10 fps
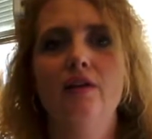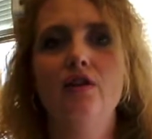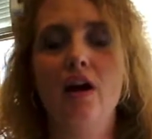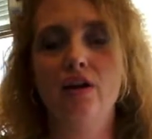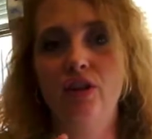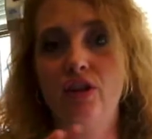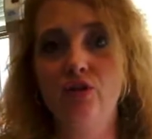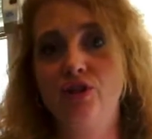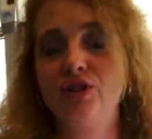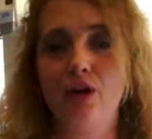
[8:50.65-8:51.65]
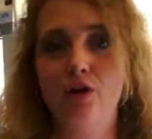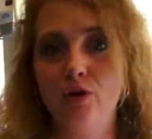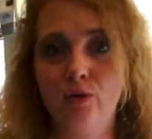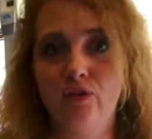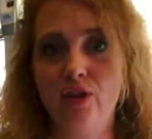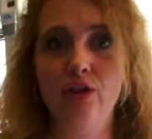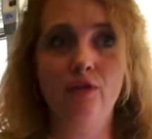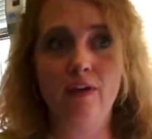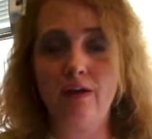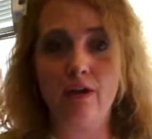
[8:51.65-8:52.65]
Not that you just got news that
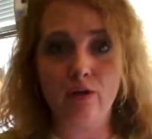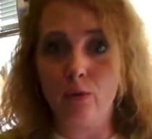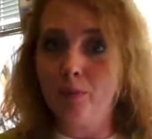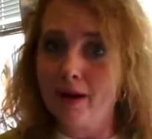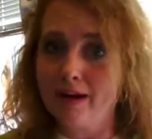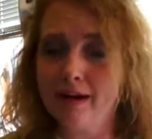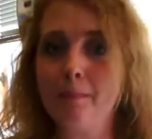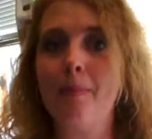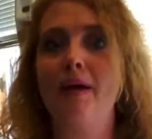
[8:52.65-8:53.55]
you found out you were pregnant,